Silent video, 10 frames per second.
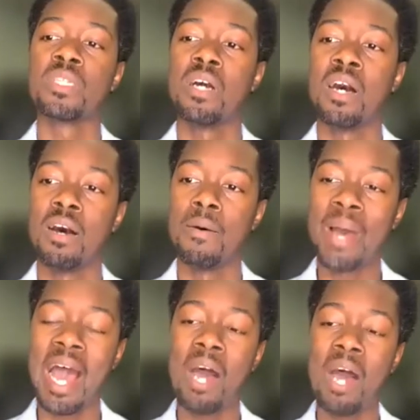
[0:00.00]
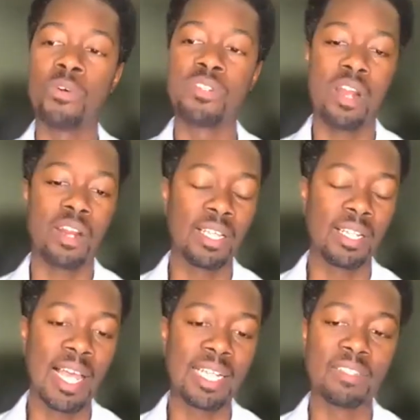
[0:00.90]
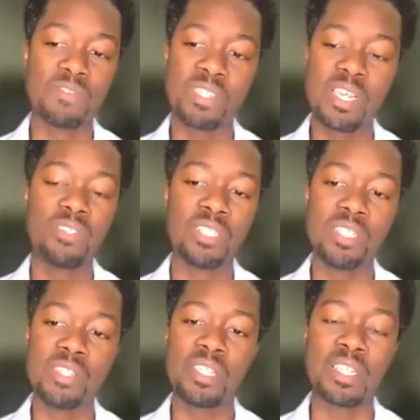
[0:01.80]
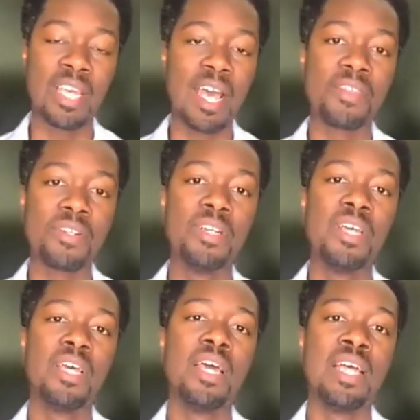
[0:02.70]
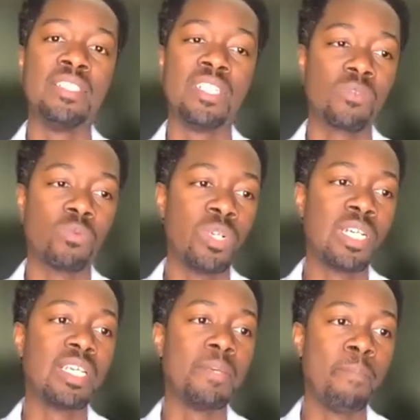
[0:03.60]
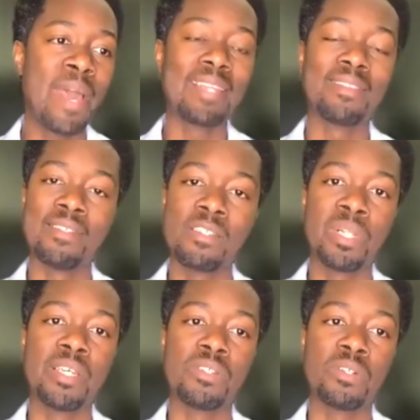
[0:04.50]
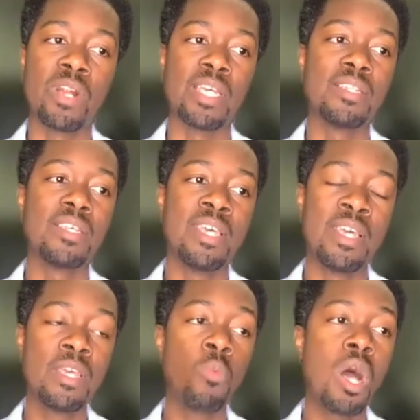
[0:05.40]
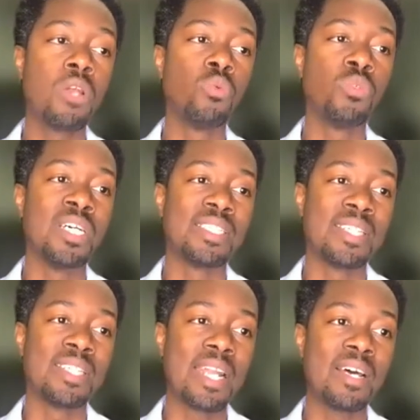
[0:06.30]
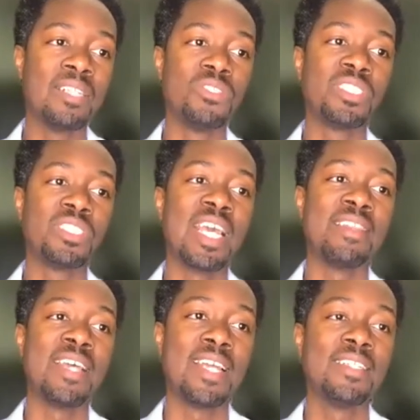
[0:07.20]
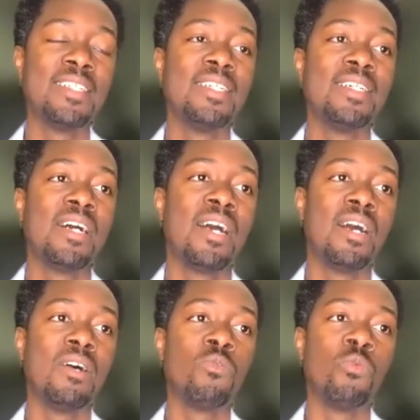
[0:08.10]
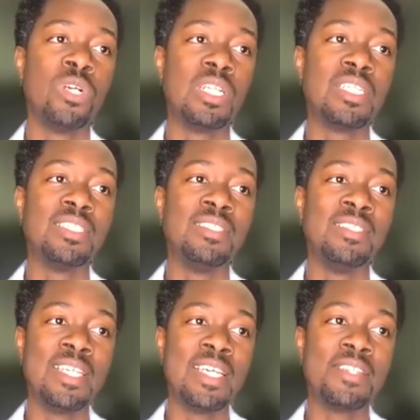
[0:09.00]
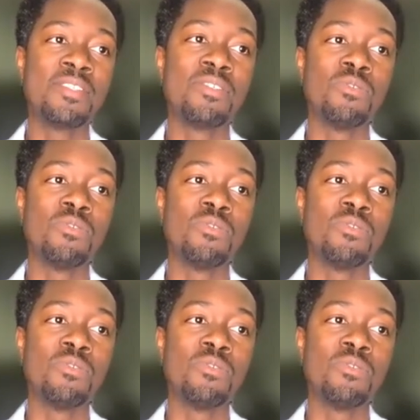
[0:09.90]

uh, powers, our collective synergies together, and just really make this place great. Anyone who does not understand that Uh, really needs to